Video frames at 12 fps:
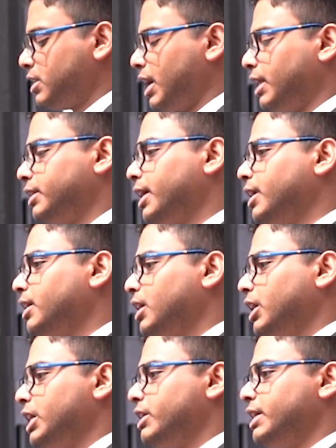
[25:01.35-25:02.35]
And then
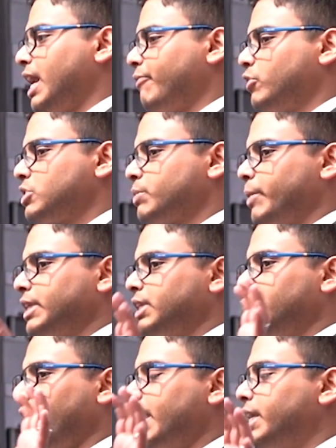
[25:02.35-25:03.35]
you have to split the
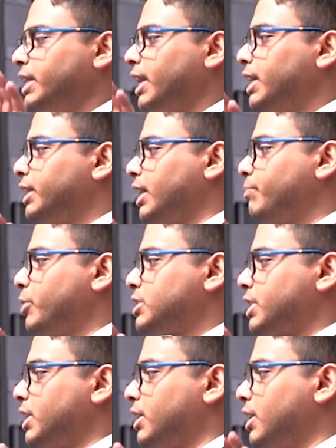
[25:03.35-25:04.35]
90 and
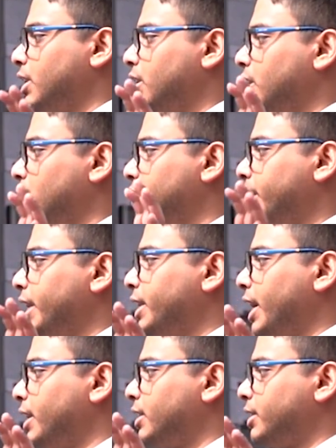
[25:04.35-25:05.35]
10%
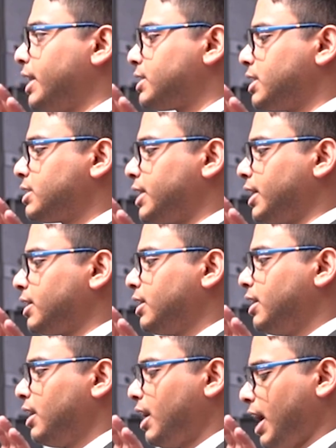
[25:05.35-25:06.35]
training and testing set.
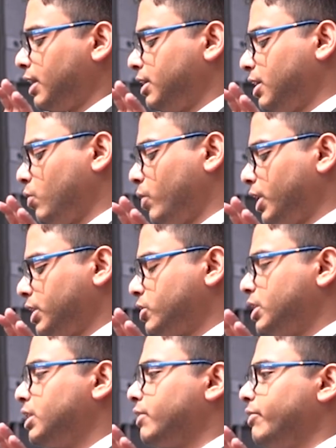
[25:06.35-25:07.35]
And what you
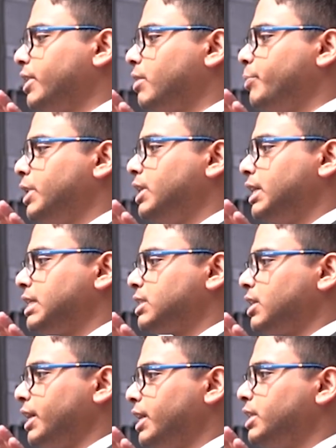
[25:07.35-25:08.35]
see in the figure B is
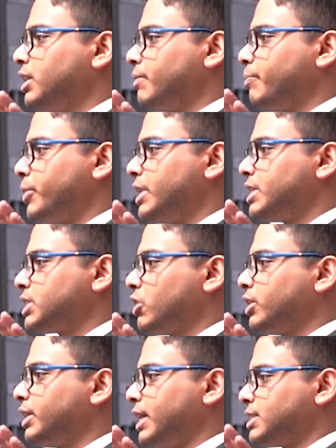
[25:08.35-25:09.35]
really the prediction
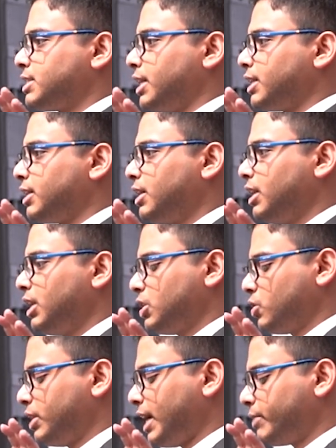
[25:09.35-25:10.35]
on the test set.
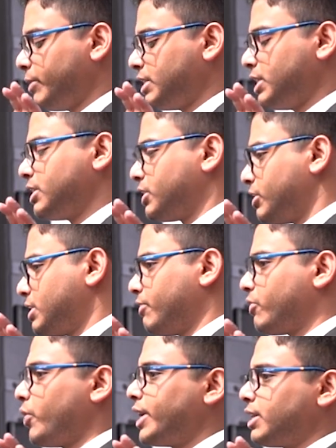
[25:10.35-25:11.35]
So that means you see a
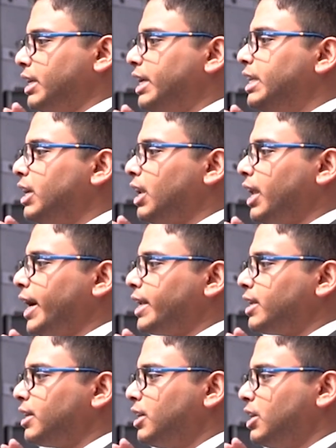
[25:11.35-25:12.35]
quite linear
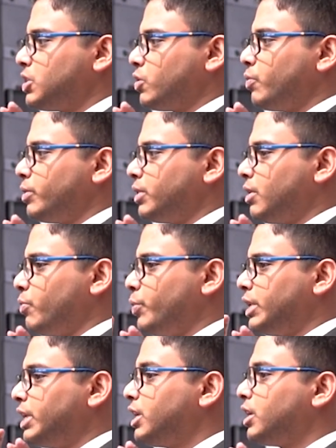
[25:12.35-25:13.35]
line. So
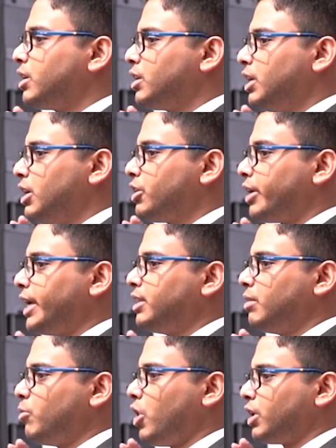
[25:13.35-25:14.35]
we didn't train
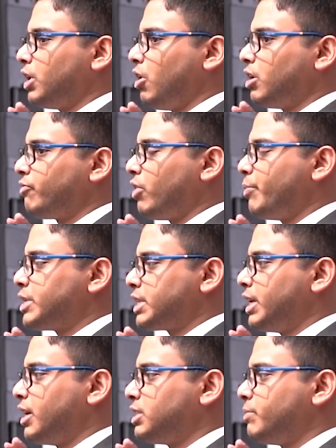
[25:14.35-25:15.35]
the model on
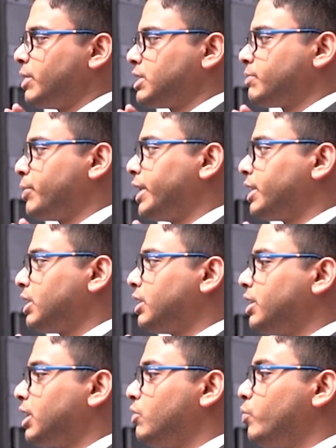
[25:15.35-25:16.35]
formation energy, but it's predicting
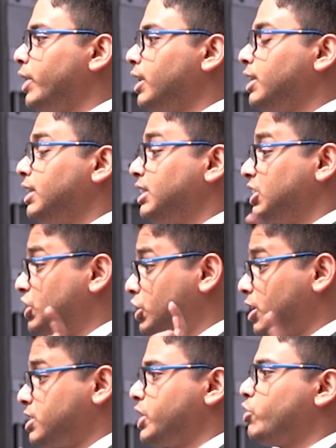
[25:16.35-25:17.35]
really well
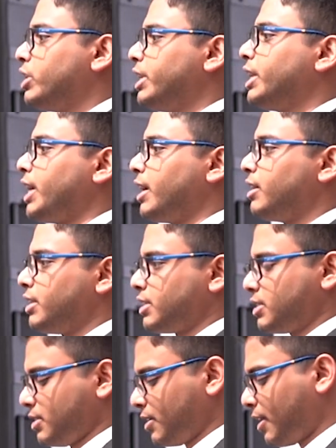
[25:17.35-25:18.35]
just using data
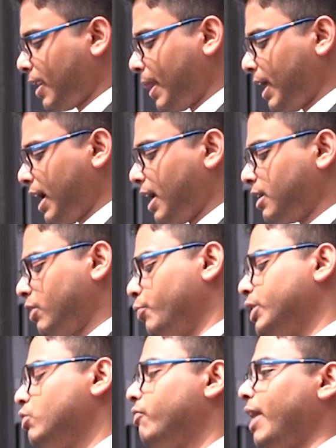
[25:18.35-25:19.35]
analytics. And
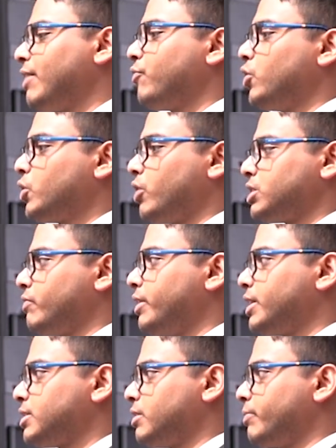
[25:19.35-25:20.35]
we do 5-fold
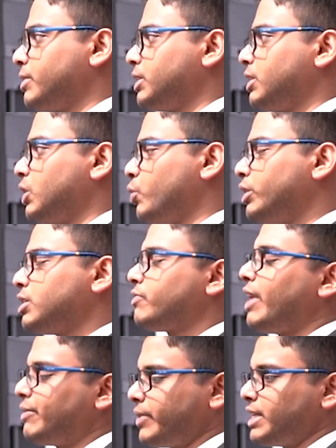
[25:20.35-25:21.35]
cross-evaluation, doing this
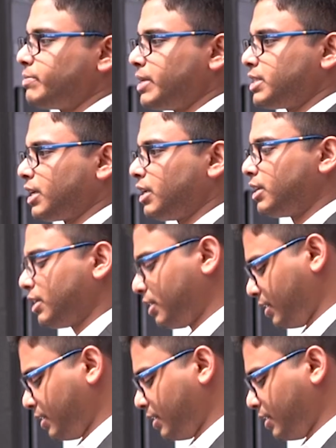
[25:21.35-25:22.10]
5 times basically.